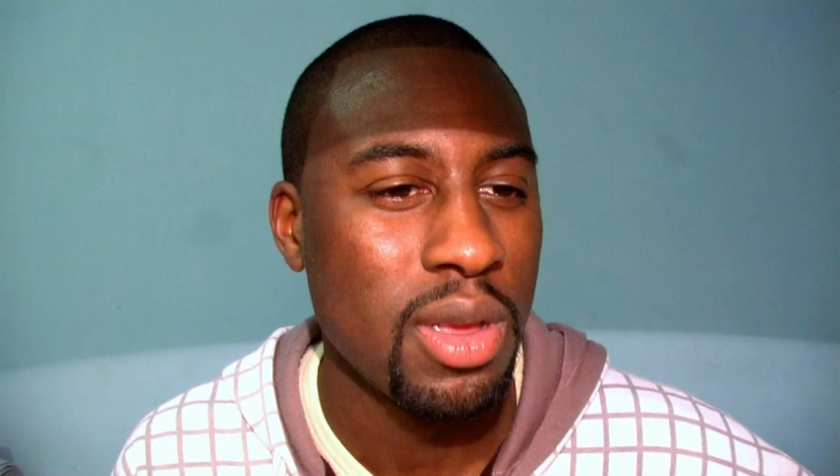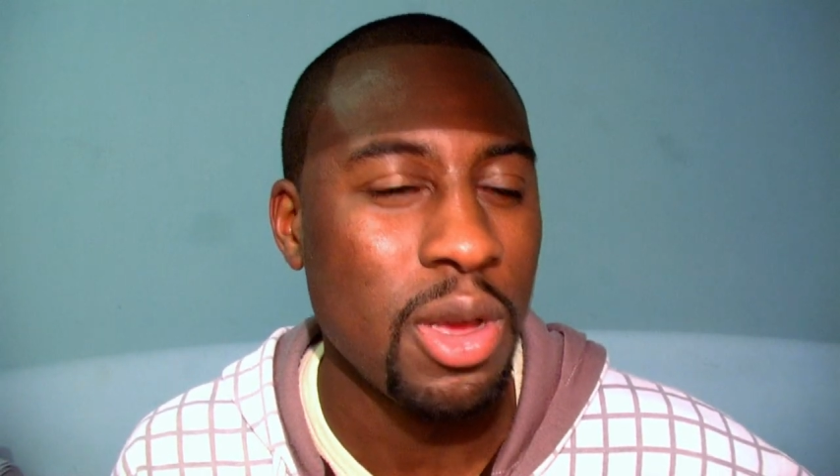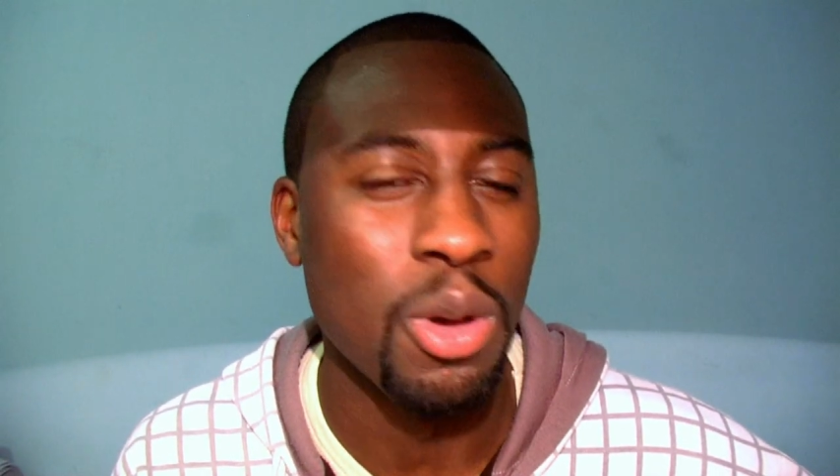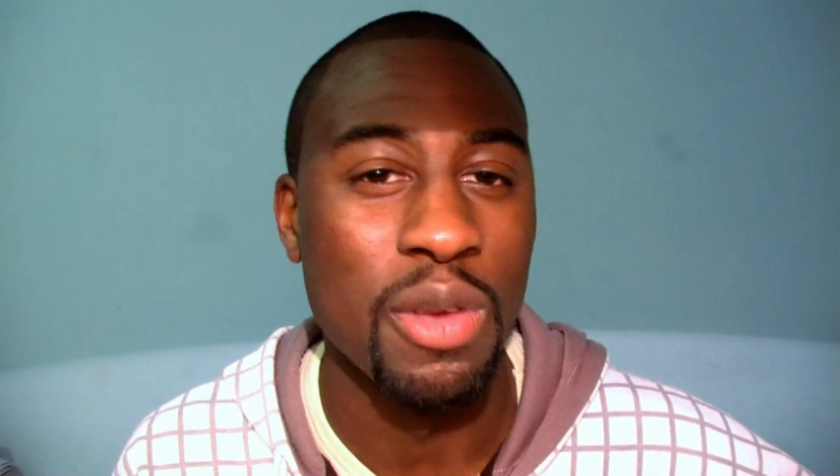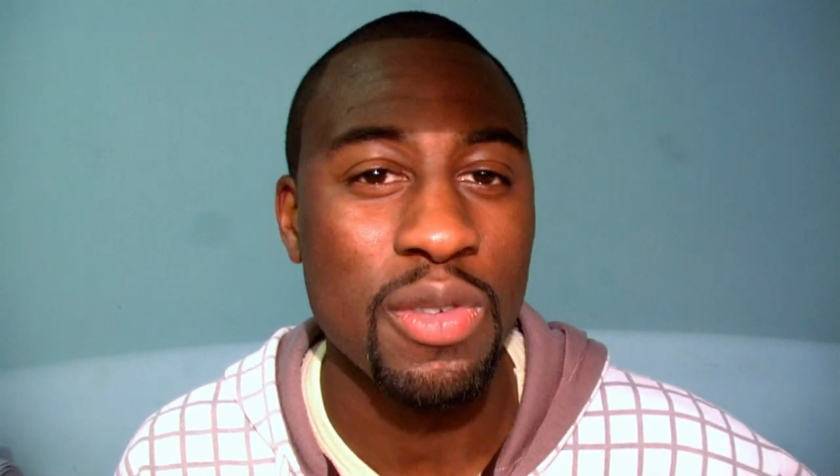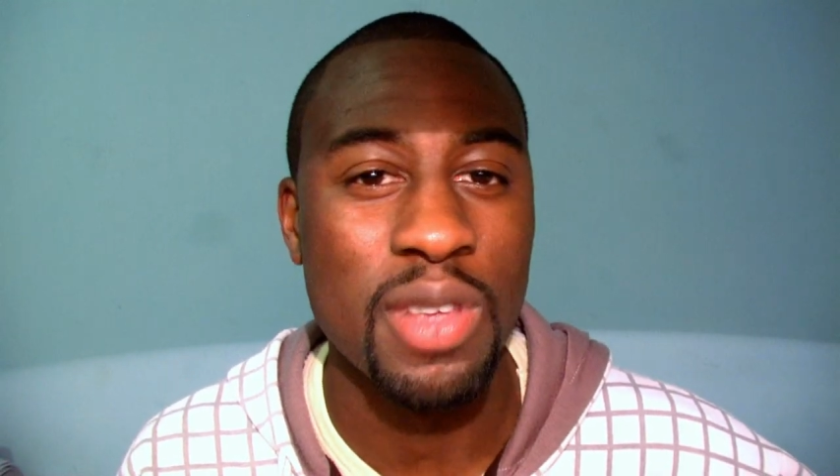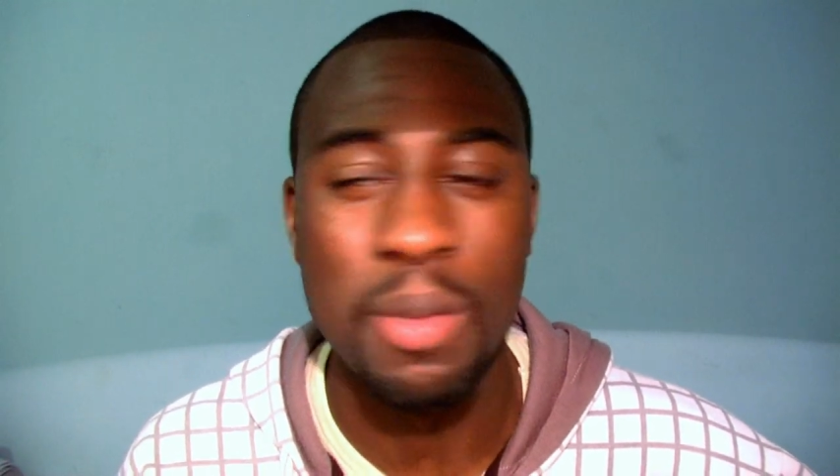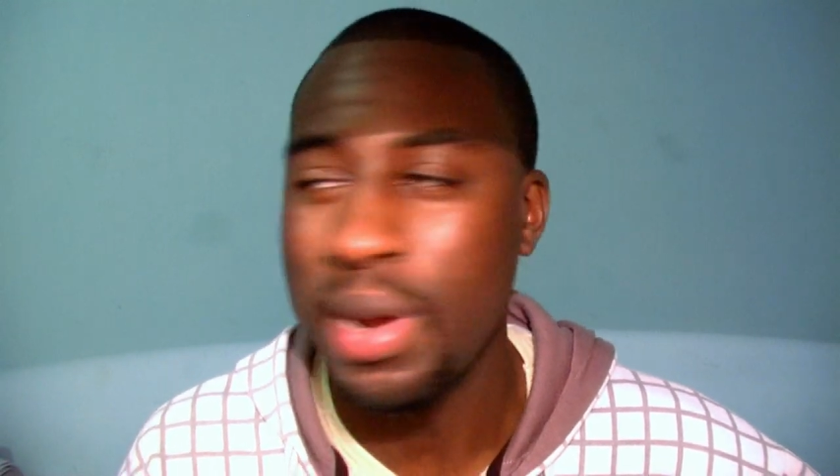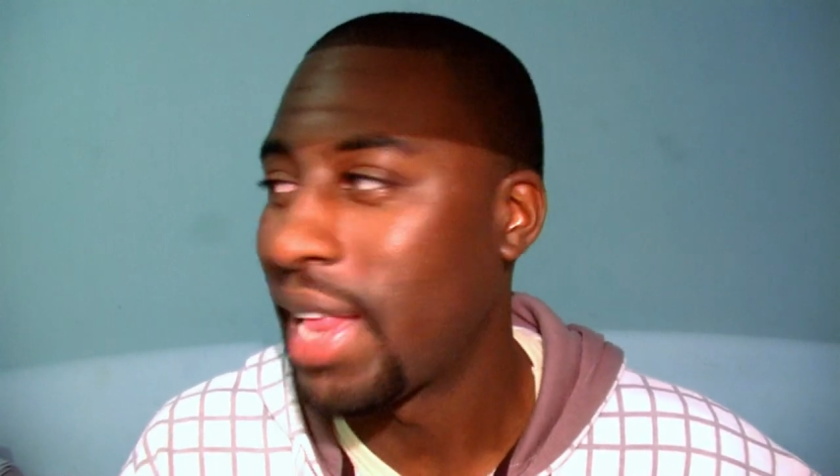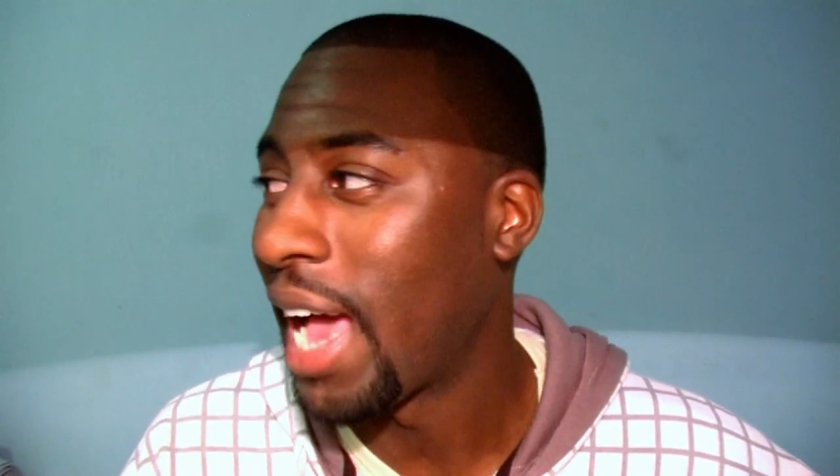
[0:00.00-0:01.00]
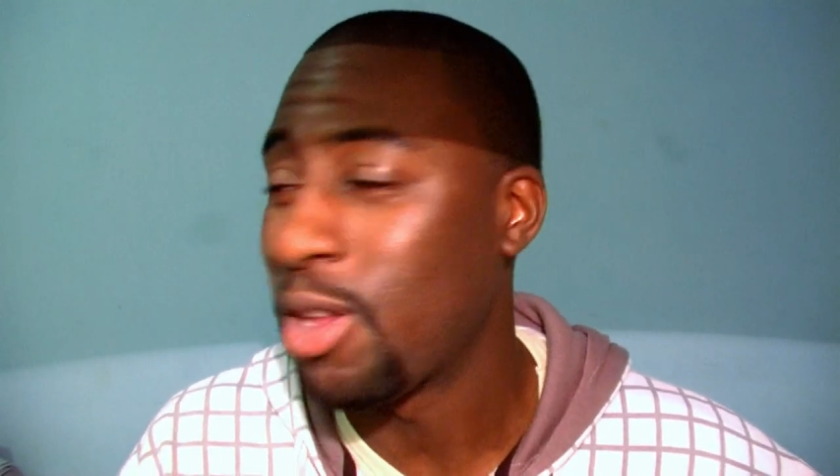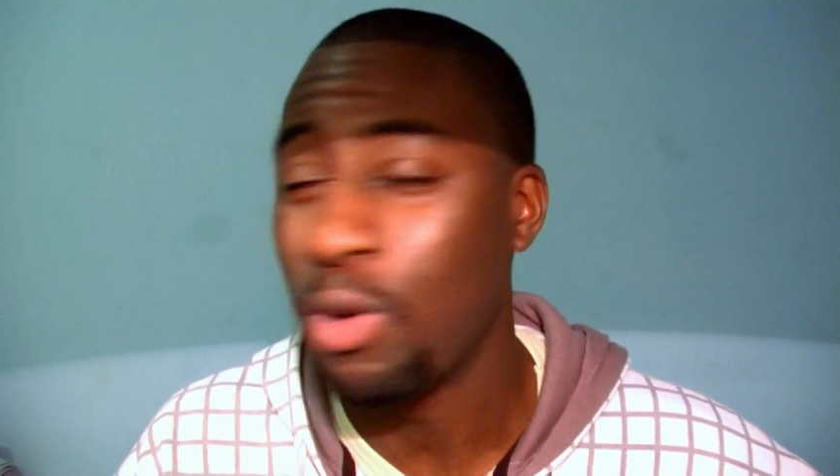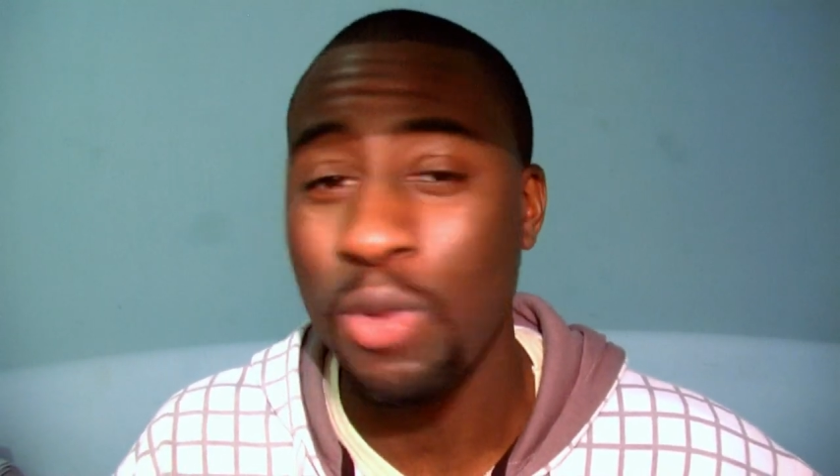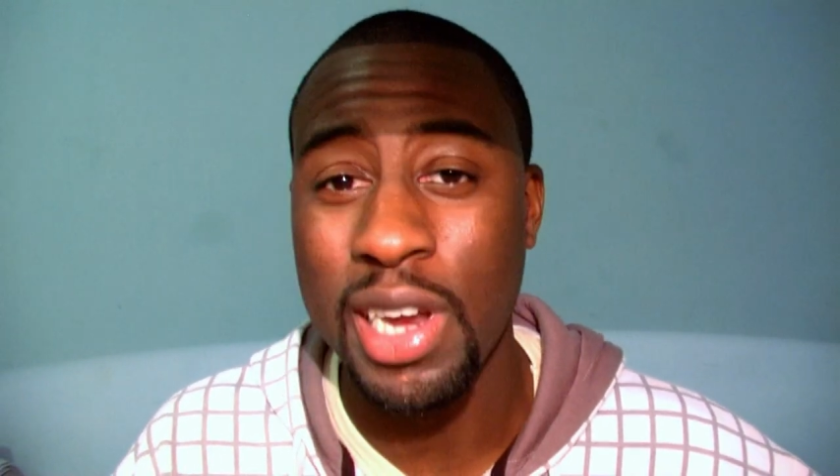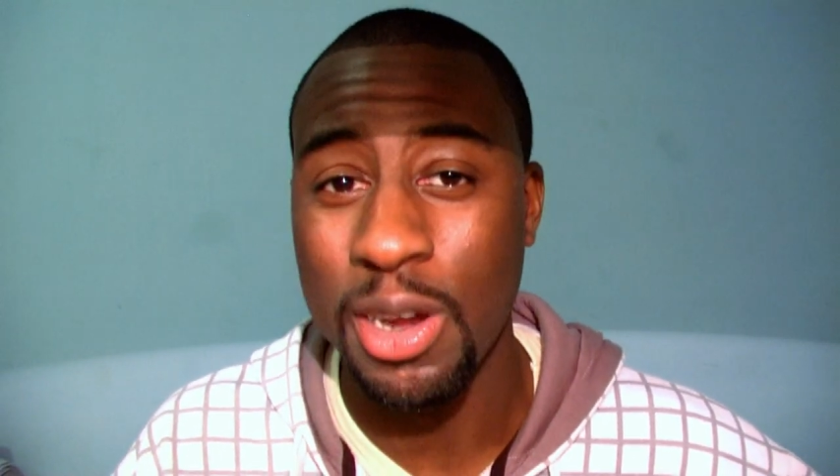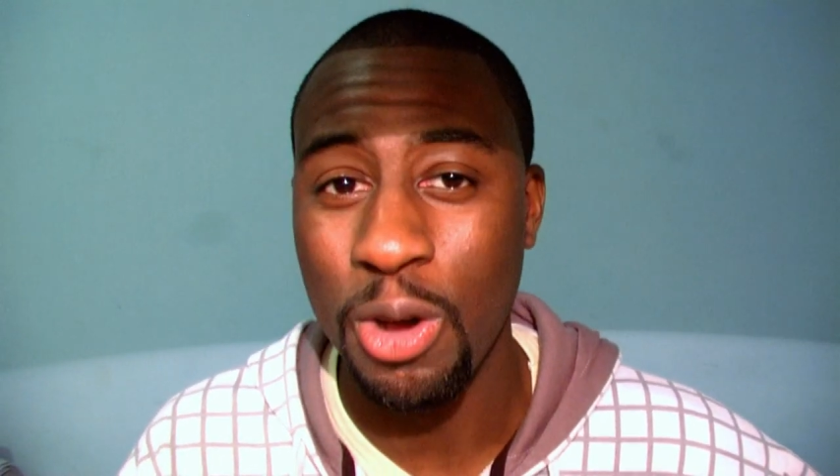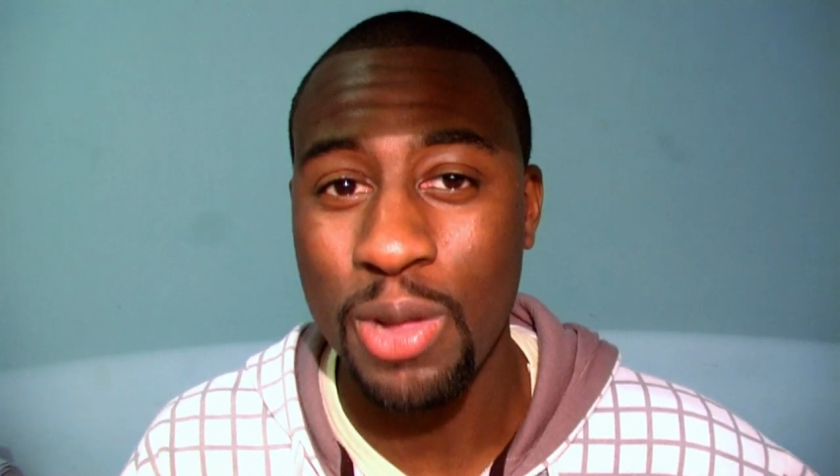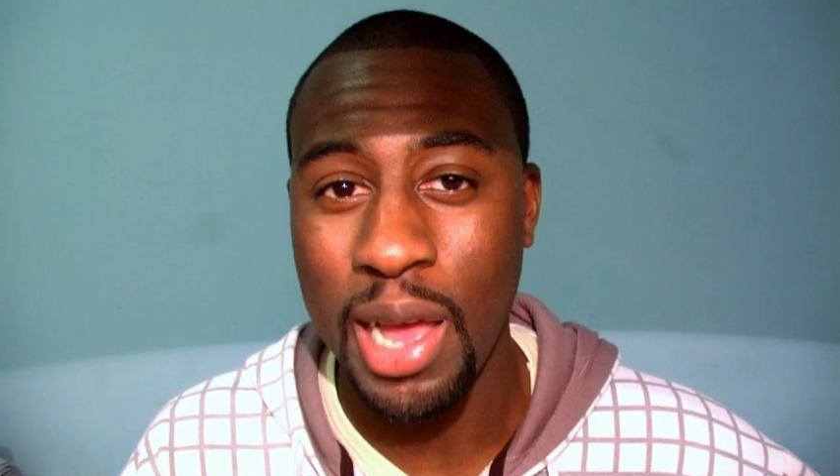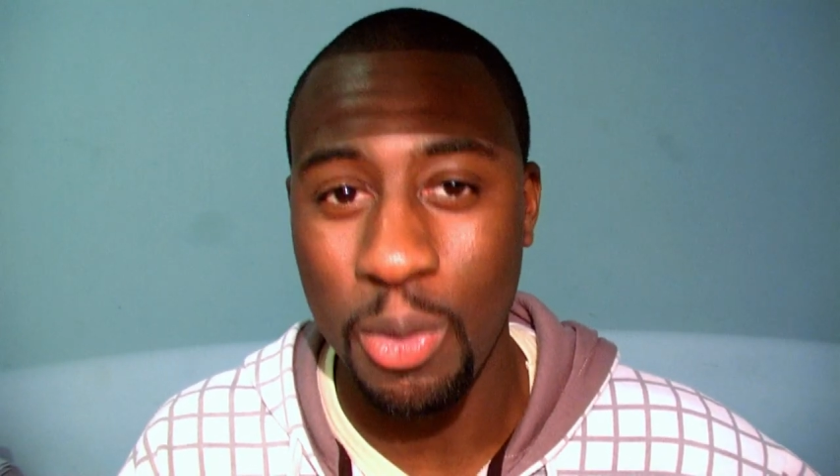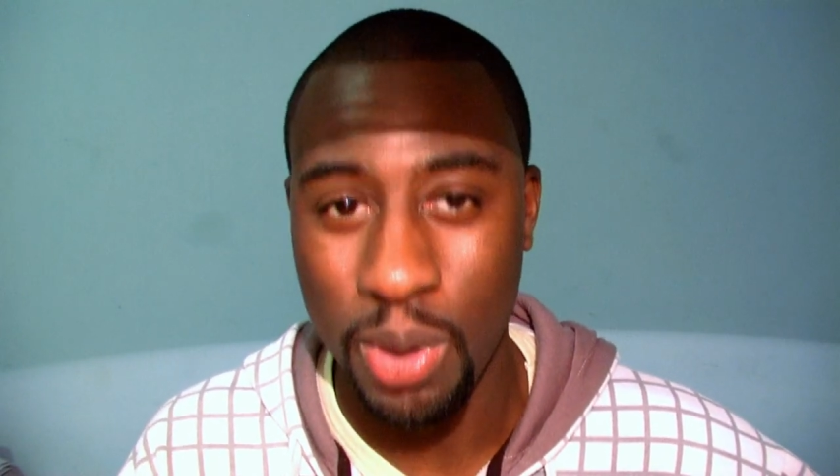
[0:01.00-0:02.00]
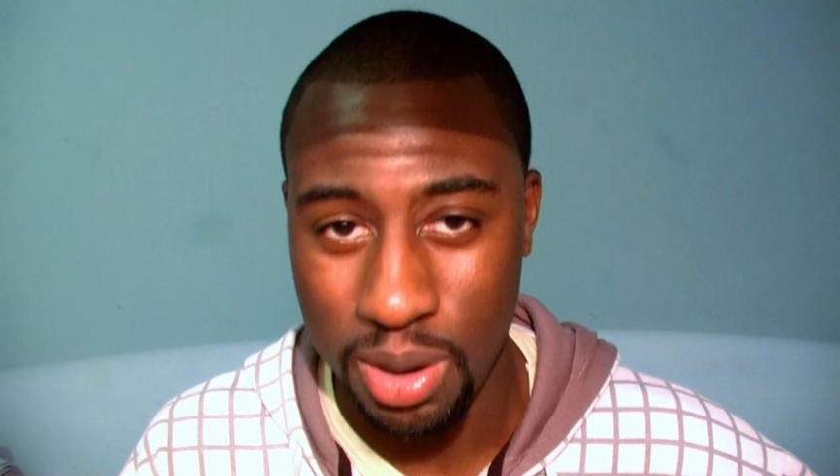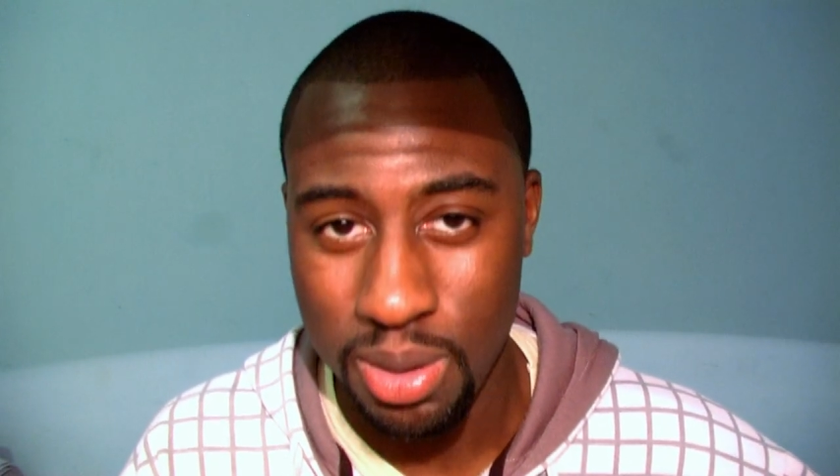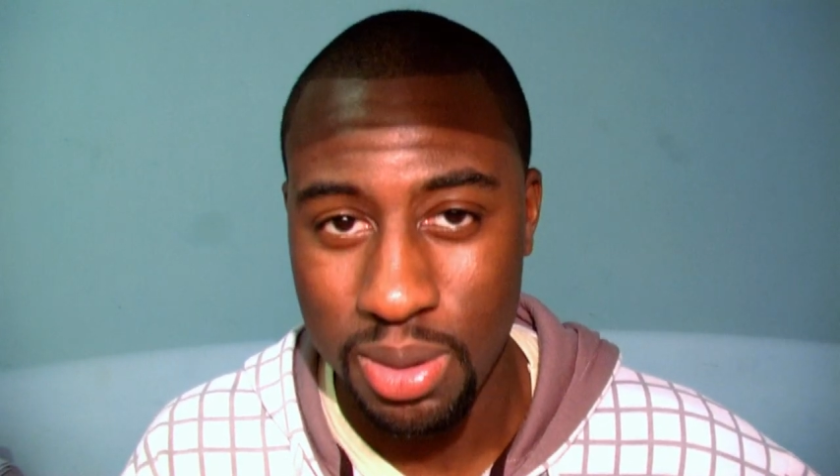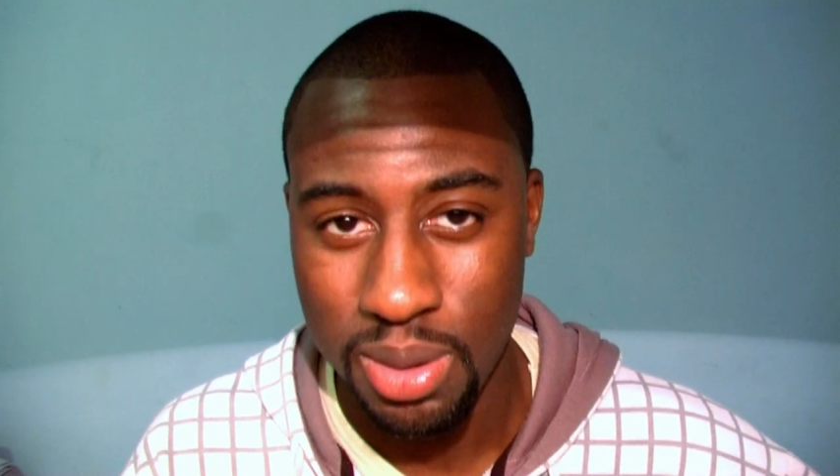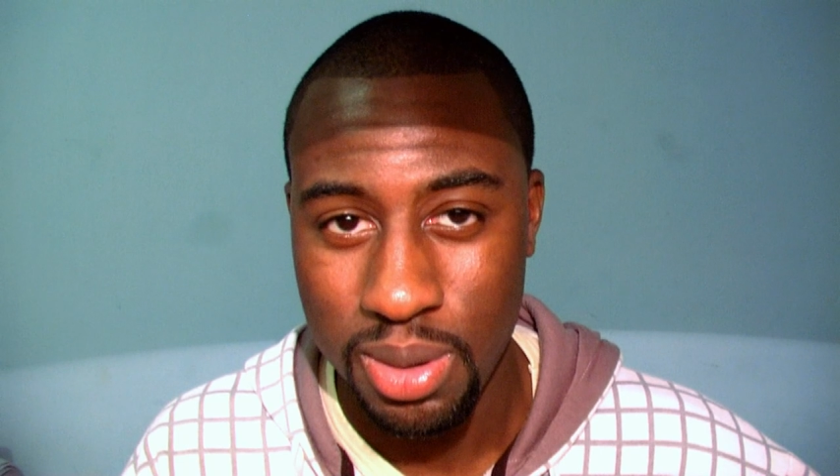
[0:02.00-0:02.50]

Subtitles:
Yo, somebody that I don't really know that well